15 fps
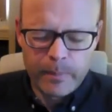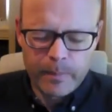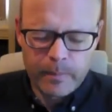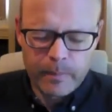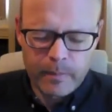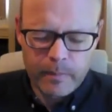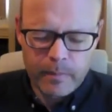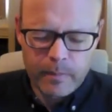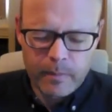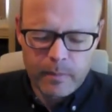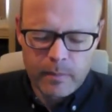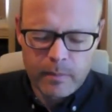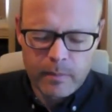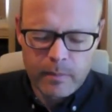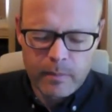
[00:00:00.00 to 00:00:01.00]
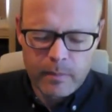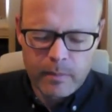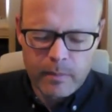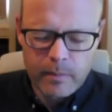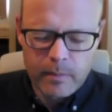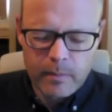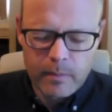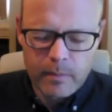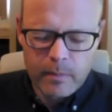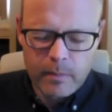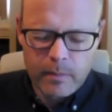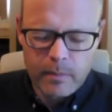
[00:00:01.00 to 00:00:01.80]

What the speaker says: Nobody speaks.